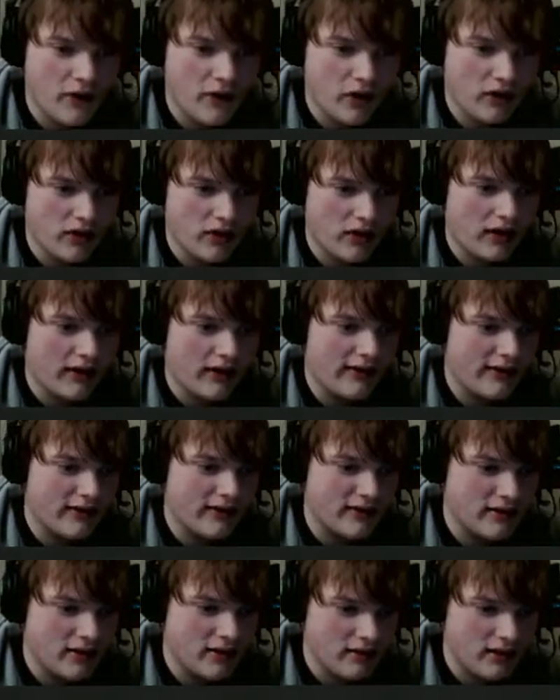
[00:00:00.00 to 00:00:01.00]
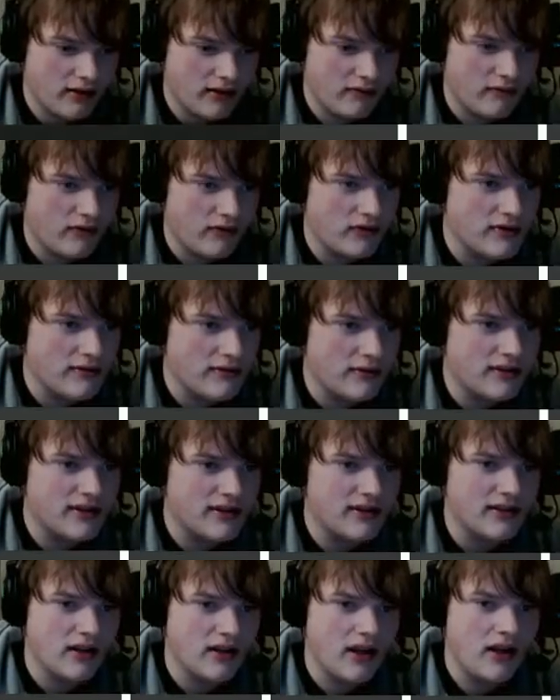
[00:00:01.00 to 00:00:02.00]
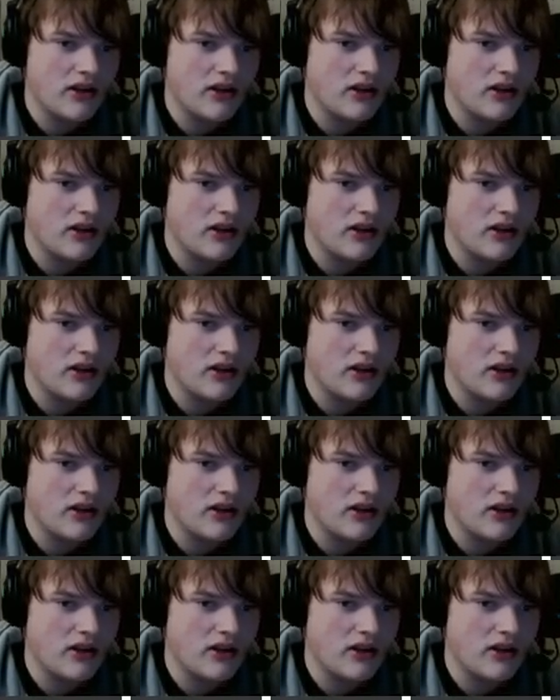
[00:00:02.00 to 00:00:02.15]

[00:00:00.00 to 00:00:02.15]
Oh god, this is gonna get confusing. What's this?